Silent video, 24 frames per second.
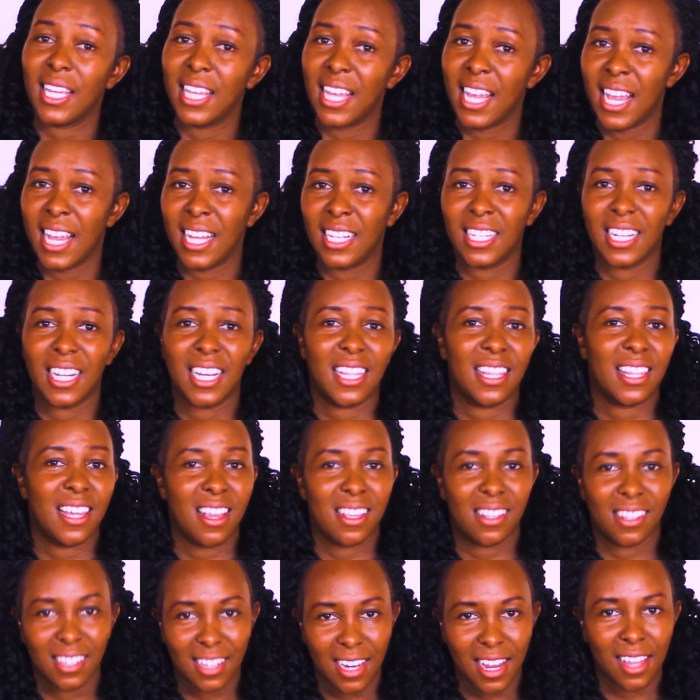yet there
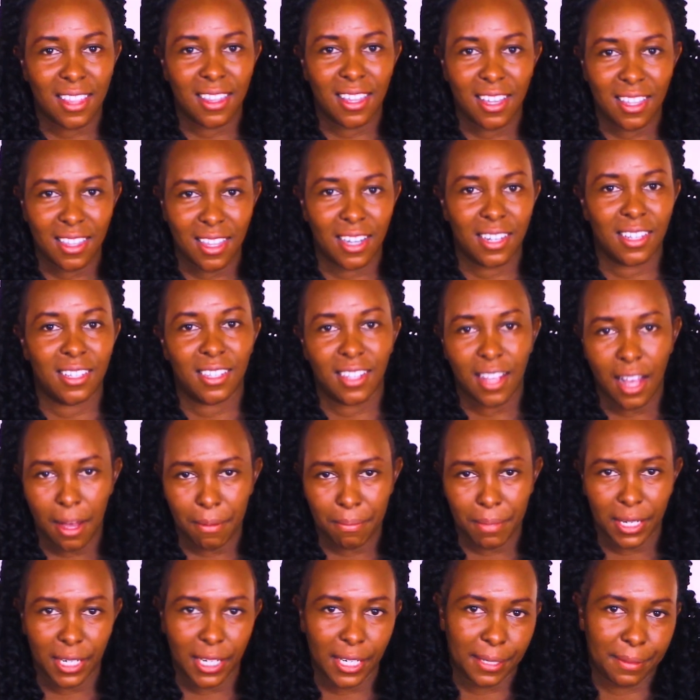is nothing that is
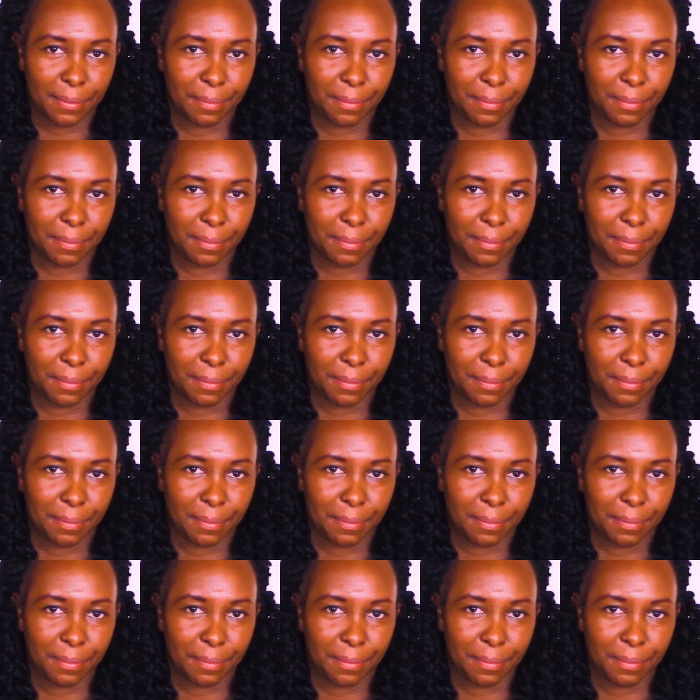happening.